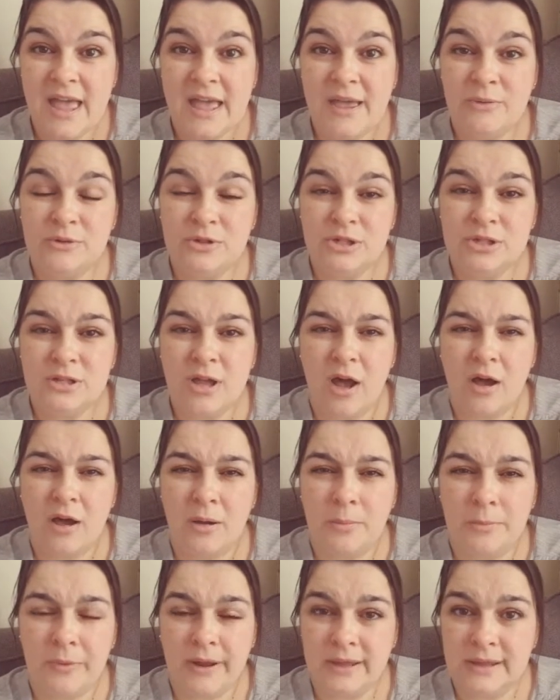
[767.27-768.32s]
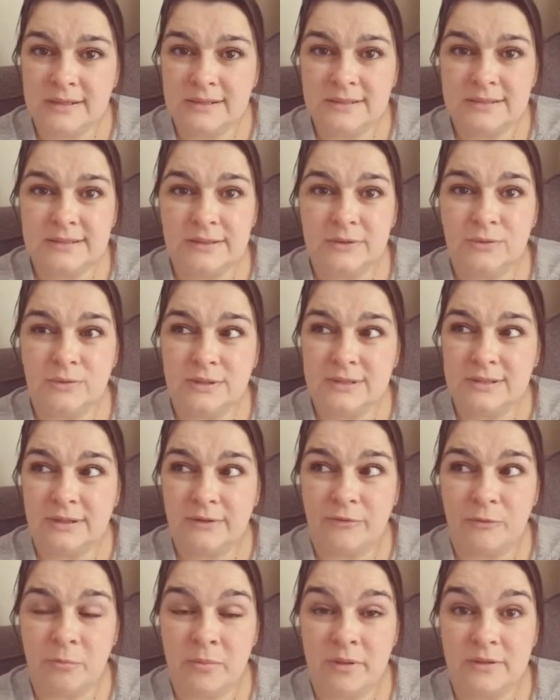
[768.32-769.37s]
It was just heartbreaking to see all these
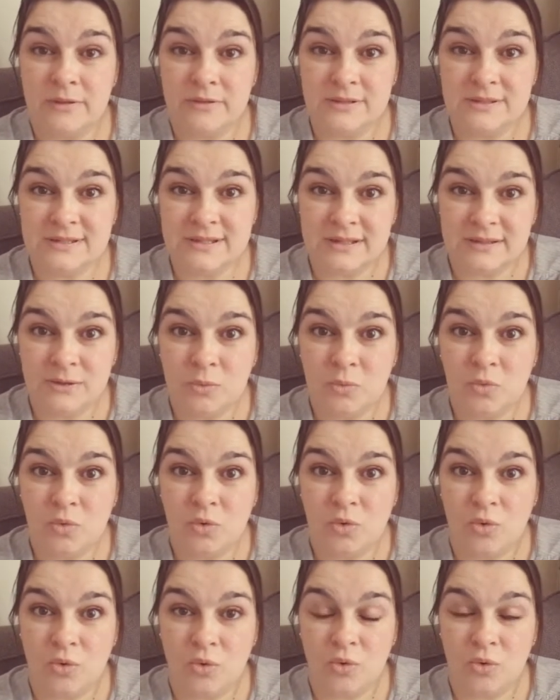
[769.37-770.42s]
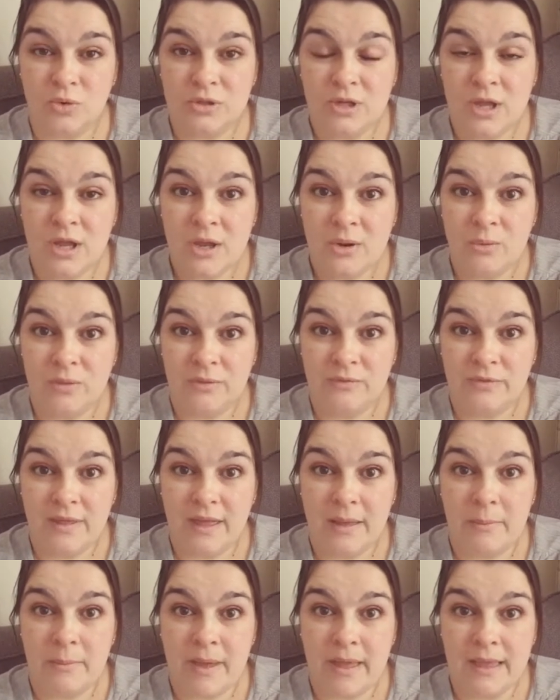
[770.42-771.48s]
other mothers in the ward with
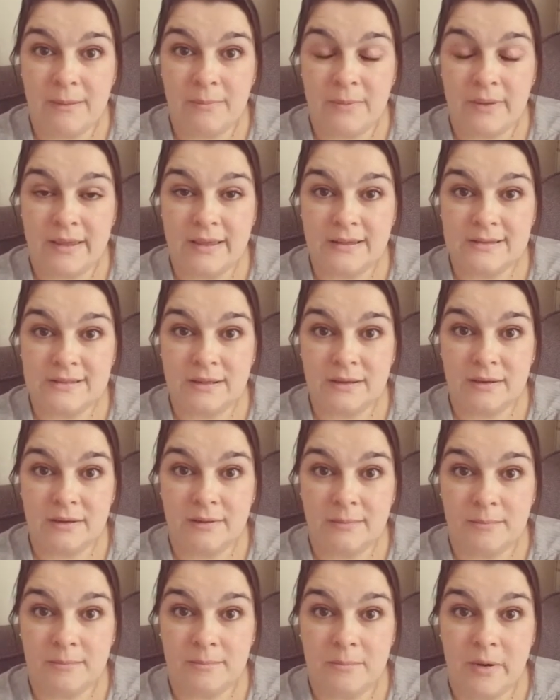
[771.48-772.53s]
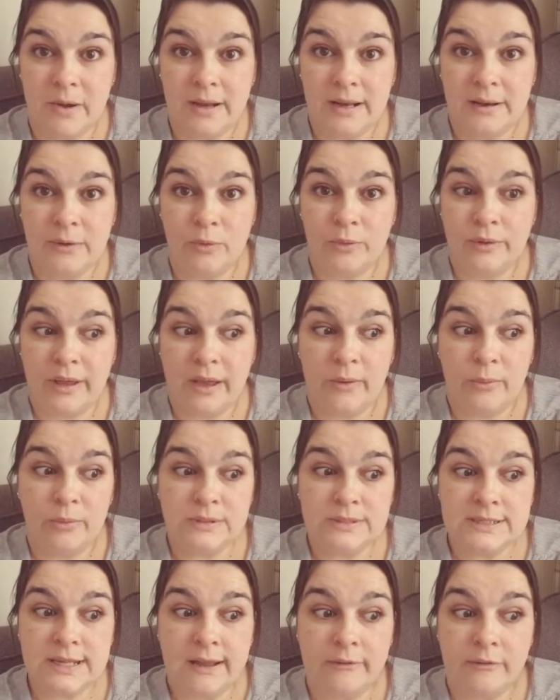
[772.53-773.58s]
their babies, and my little girl
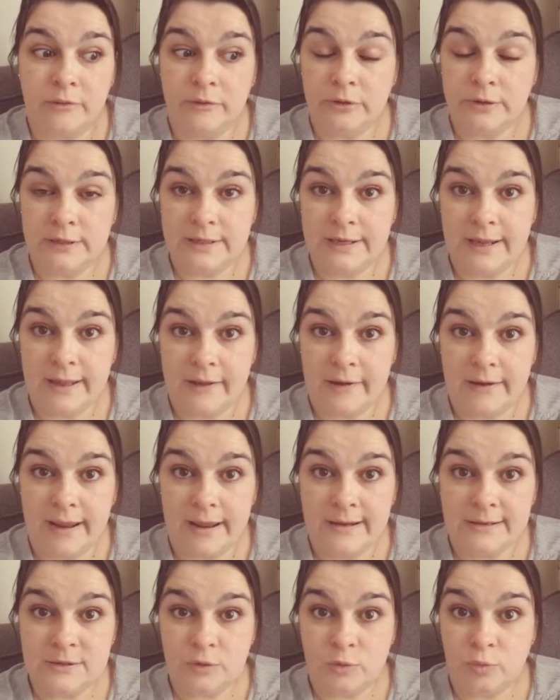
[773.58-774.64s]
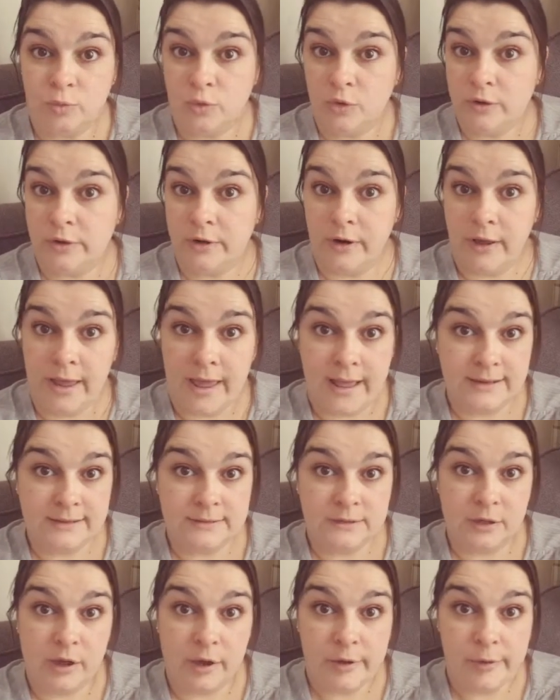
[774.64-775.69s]
was down on the neonatal ward, and I had
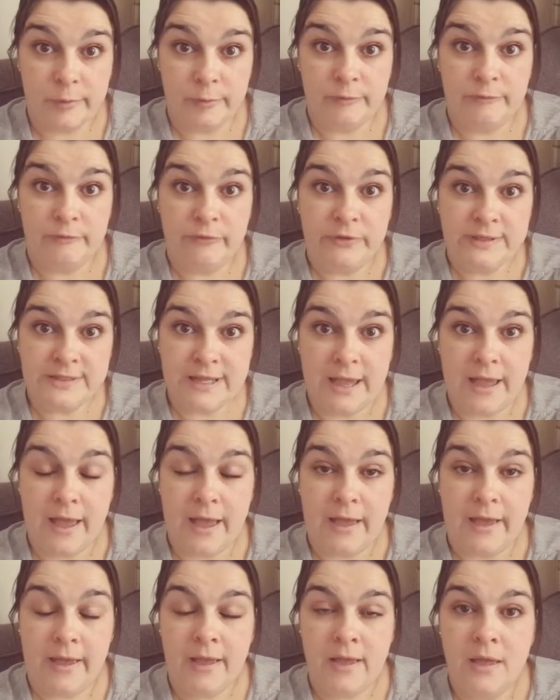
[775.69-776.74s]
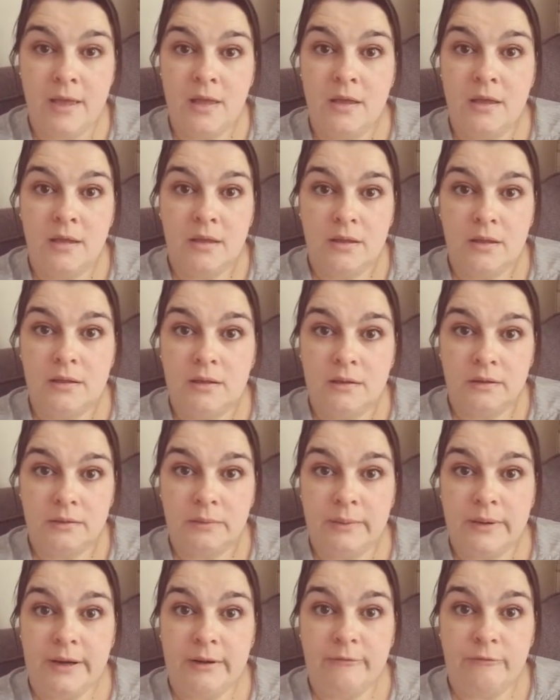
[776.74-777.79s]
to go and visit her
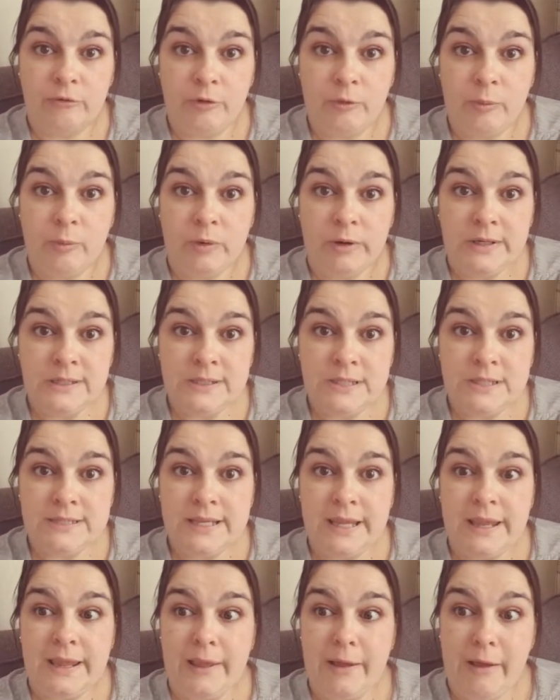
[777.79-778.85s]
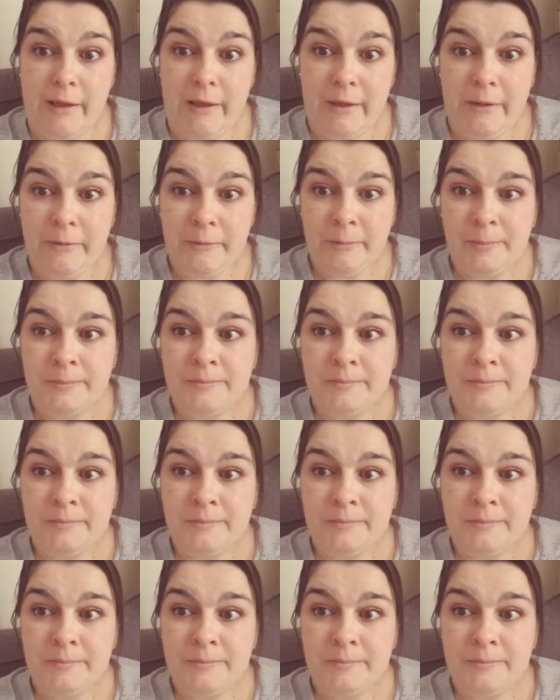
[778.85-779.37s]
whenever I wanted to see her.